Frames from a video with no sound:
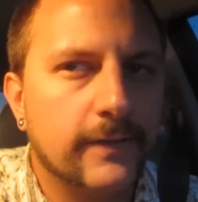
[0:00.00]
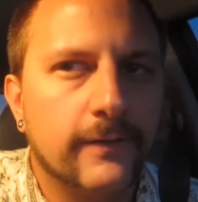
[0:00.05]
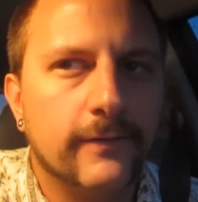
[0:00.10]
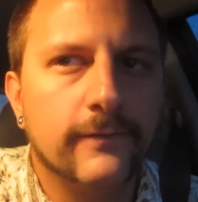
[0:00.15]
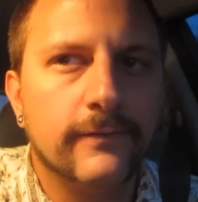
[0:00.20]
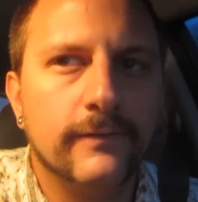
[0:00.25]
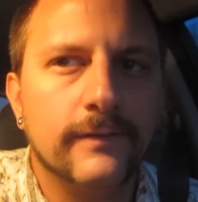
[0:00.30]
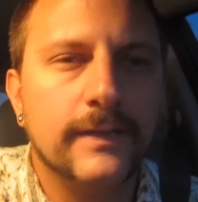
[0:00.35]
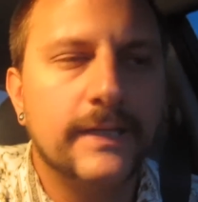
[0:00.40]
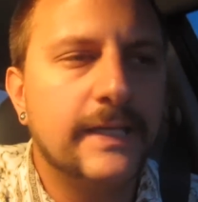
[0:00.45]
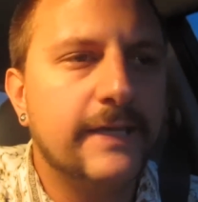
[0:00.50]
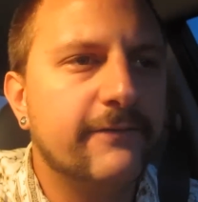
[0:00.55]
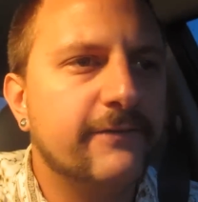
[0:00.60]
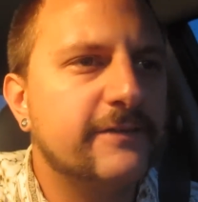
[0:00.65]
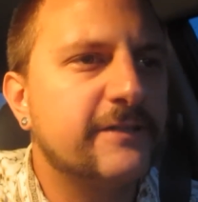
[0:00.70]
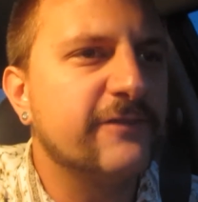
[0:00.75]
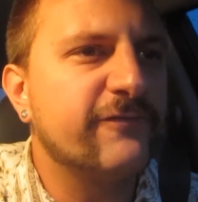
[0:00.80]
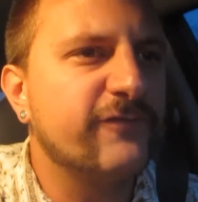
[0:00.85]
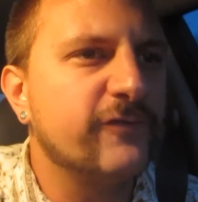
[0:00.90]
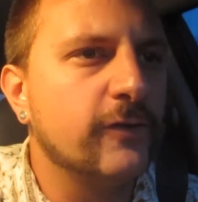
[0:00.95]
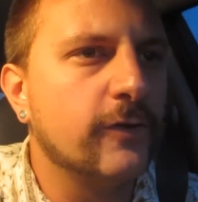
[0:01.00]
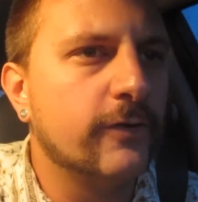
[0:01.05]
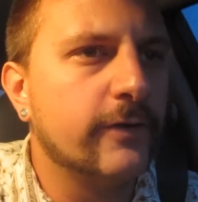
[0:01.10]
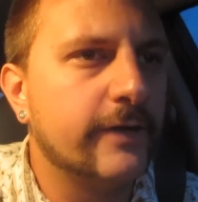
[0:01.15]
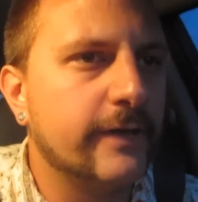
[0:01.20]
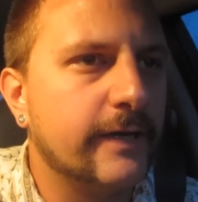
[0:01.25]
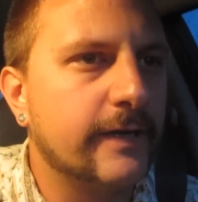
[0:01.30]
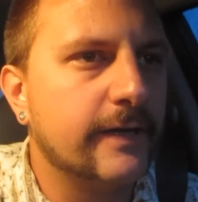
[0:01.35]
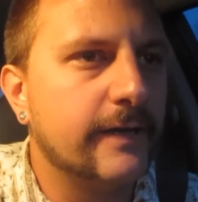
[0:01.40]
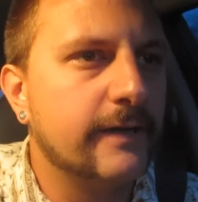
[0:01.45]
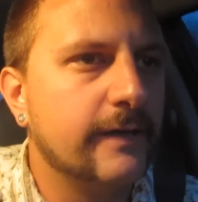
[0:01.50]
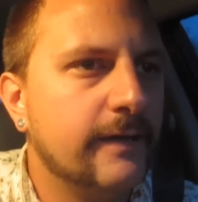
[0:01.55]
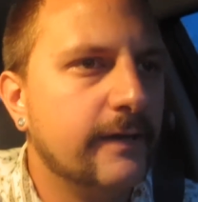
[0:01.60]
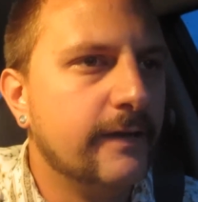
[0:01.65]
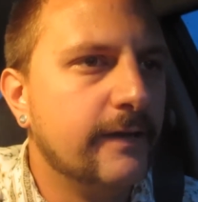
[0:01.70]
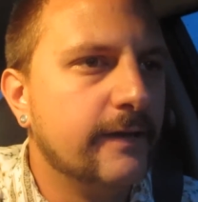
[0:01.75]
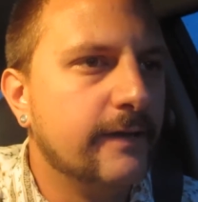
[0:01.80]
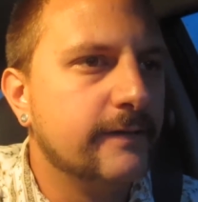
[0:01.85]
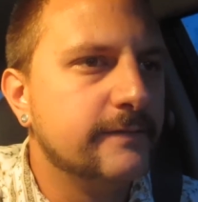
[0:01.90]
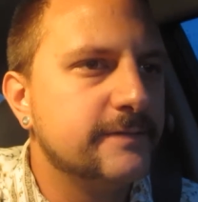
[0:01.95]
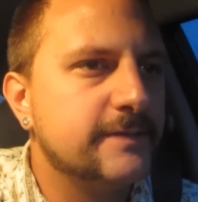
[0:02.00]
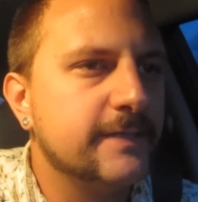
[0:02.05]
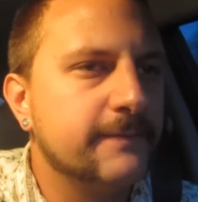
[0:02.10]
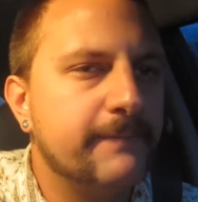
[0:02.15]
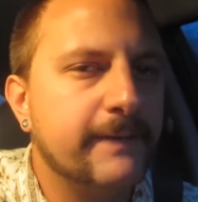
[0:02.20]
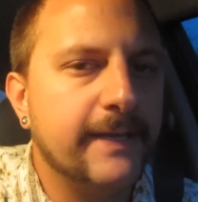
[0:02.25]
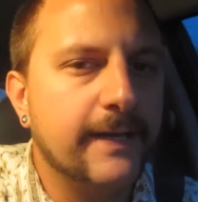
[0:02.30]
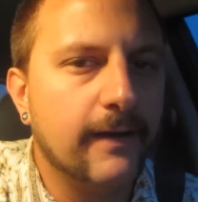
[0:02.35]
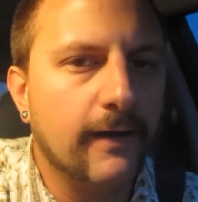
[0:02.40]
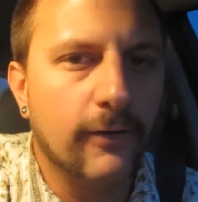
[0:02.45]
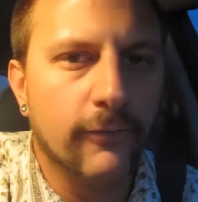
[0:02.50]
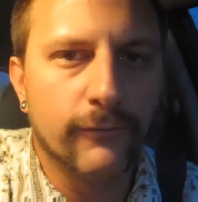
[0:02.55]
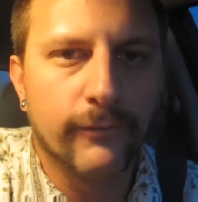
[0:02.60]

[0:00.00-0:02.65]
know, leave it to Florida to be all